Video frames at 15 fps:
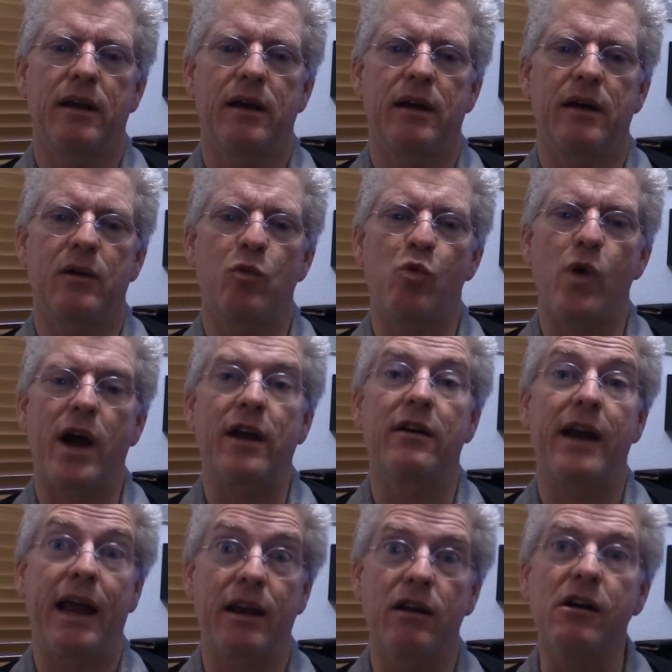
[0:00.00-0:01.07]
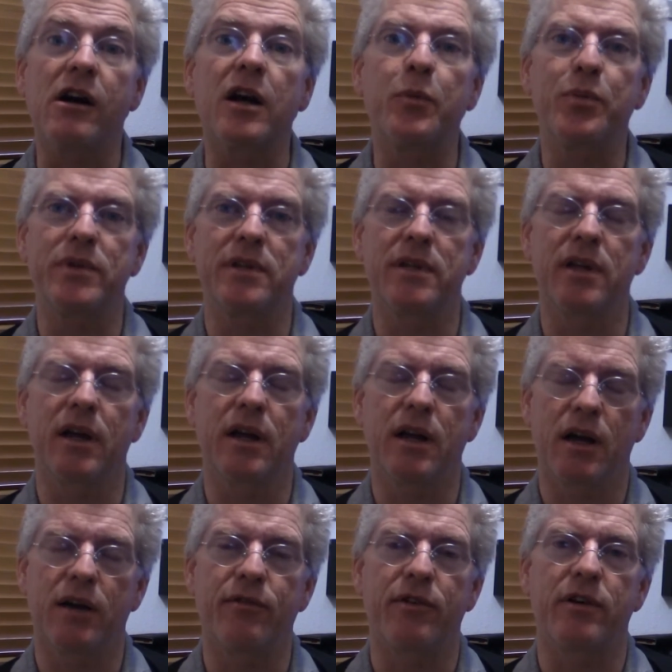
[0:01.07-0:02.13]
wire and carpeted
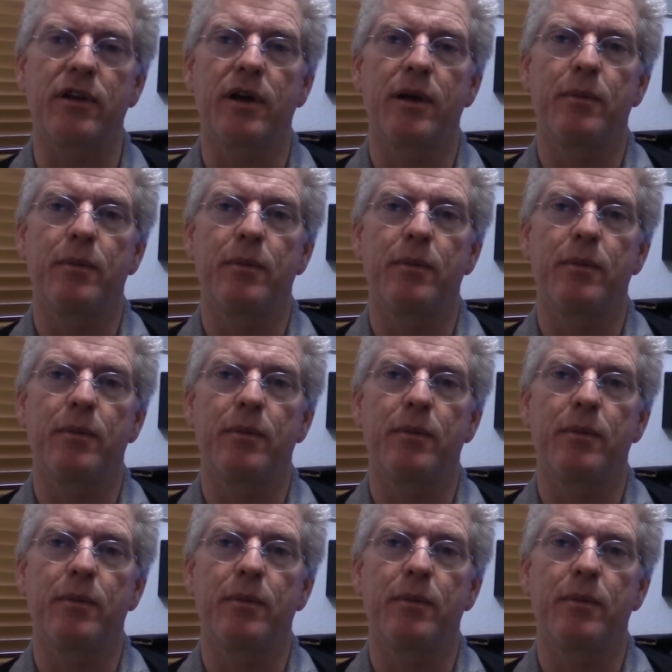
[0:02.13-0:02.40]
covered